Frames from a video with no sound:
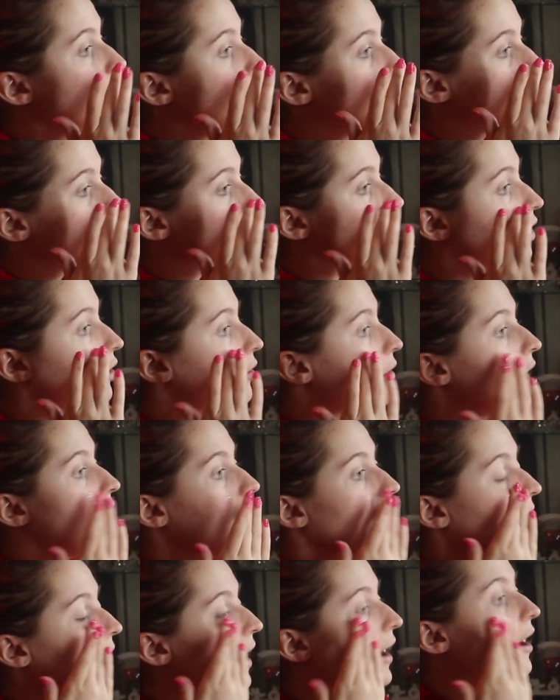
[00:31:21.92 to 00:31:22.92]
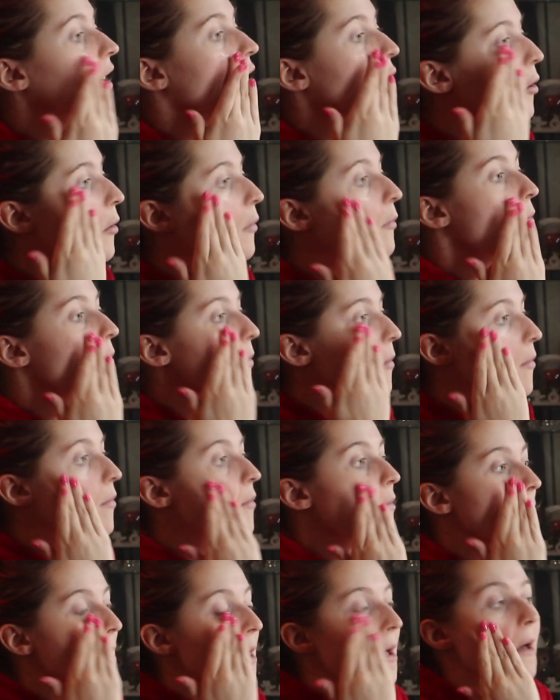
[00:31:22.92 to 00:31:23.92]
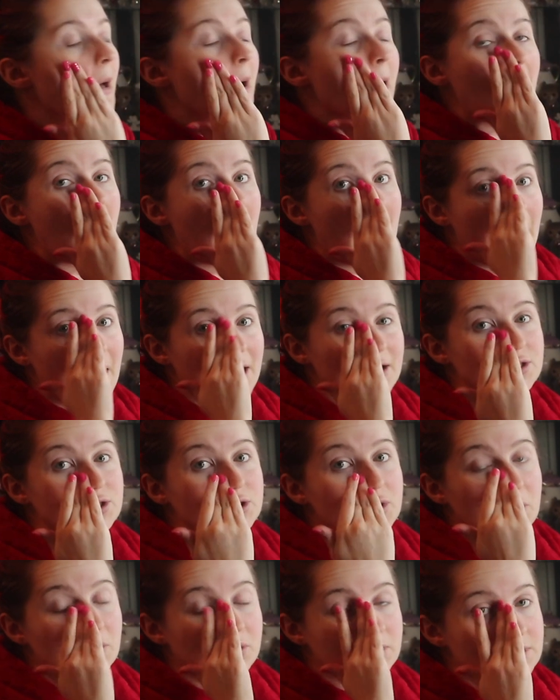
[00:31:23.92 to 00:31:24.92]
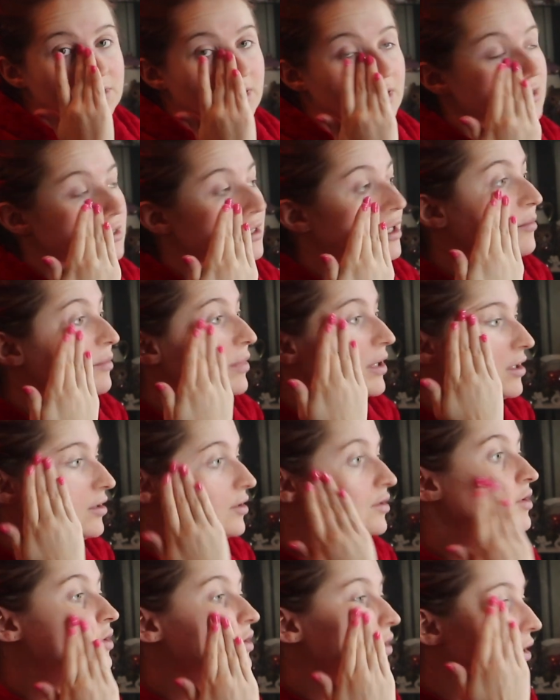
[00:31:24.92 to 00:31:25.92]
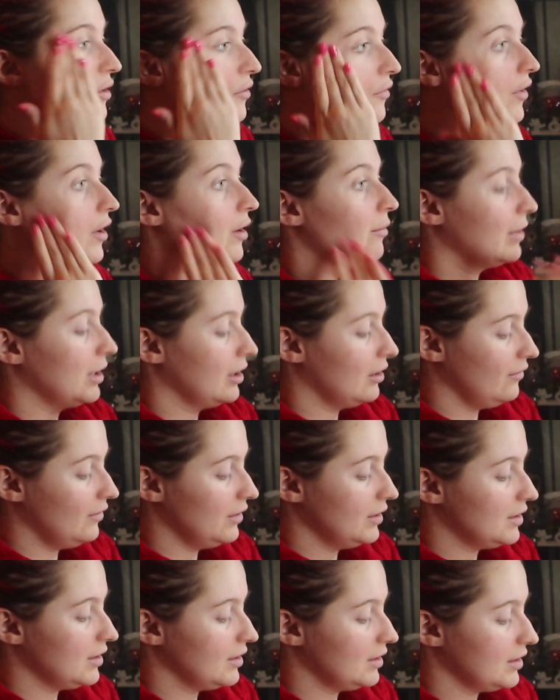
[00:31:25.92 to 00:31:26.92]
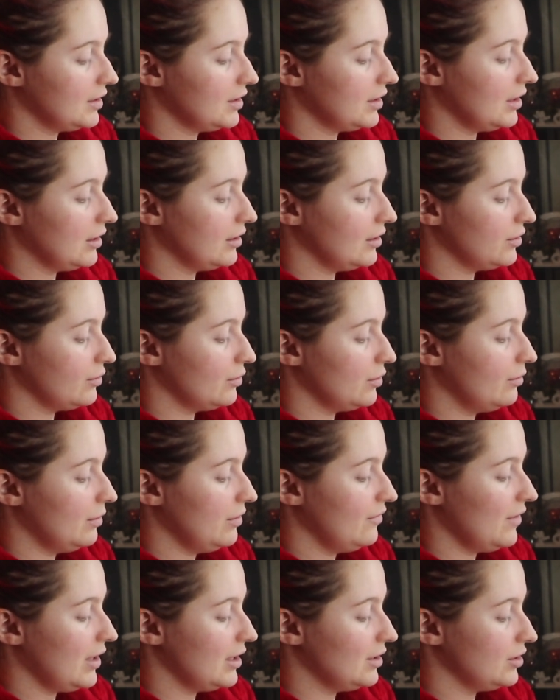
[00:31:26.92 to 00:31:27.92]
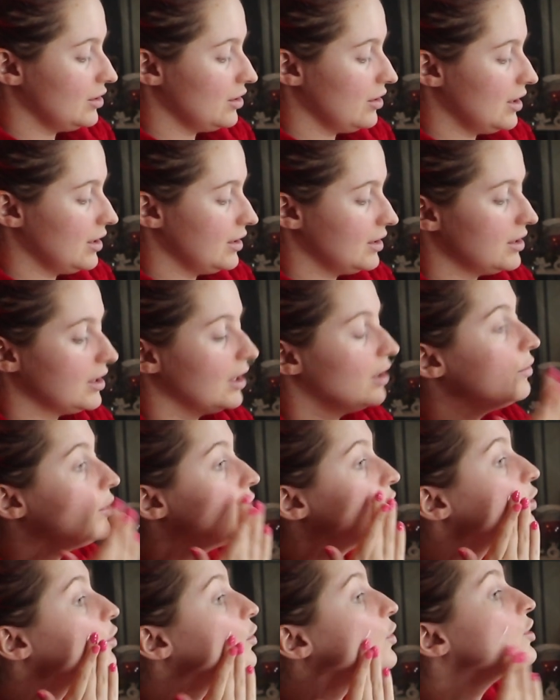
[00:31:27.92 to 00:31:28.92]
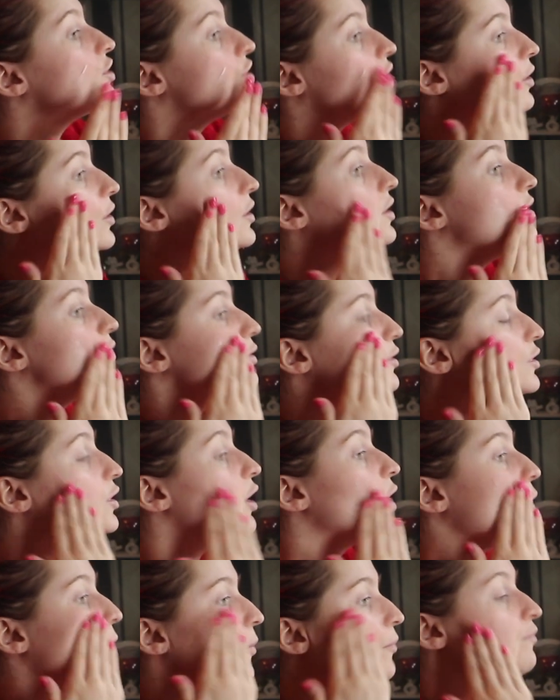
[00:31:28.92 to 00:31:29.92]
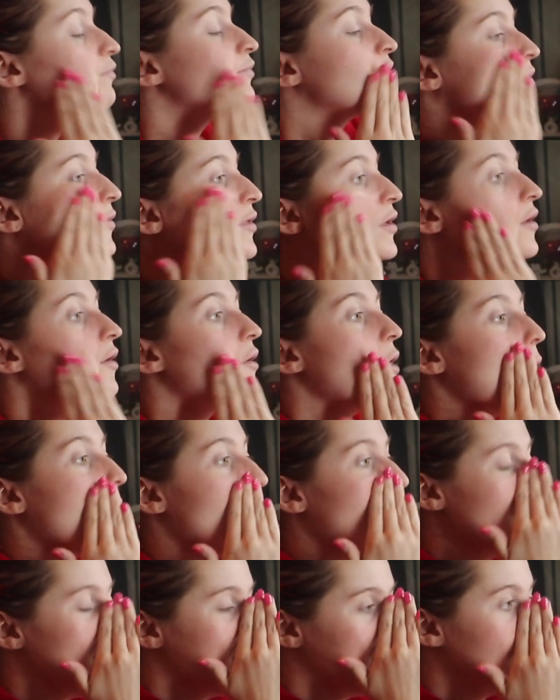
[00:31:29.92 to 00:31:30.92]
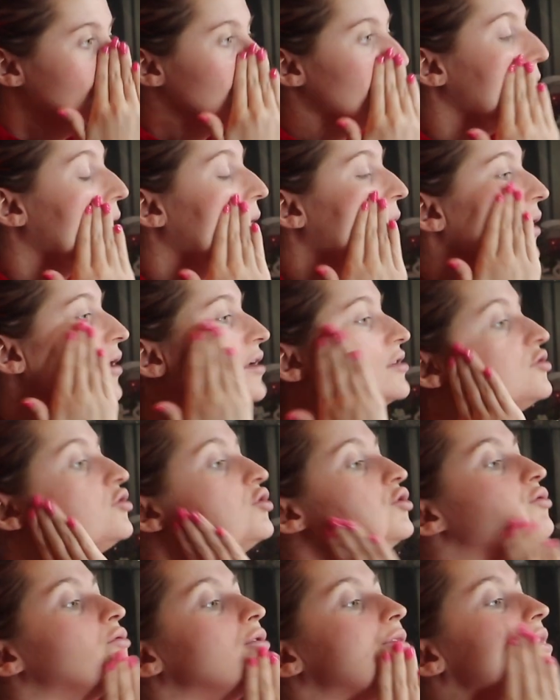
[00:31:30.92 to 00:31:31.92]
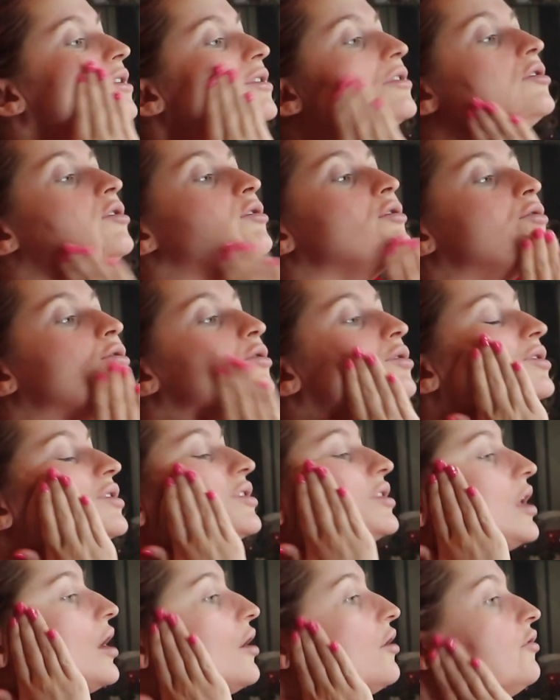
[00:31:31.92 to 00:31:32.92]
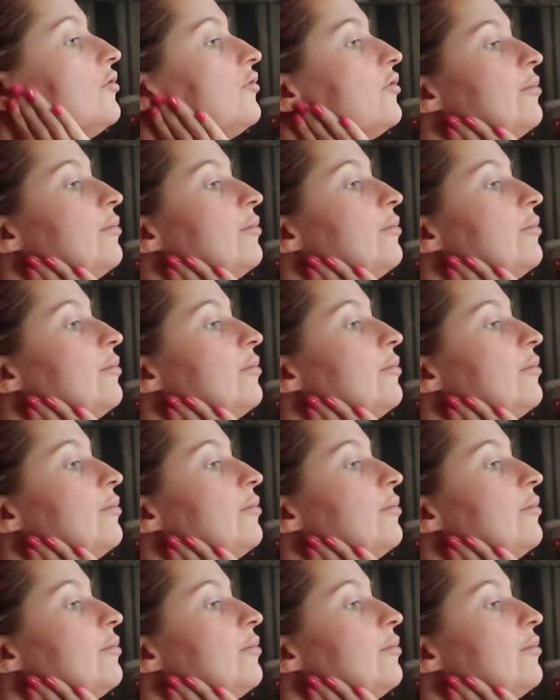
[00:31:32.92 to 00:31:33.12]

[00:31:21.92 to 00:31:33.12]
So how has your Sunday been so far, my lovelies? As I say, this will be Valentine's Day when you're watching this. So hope you are enjoying yourself.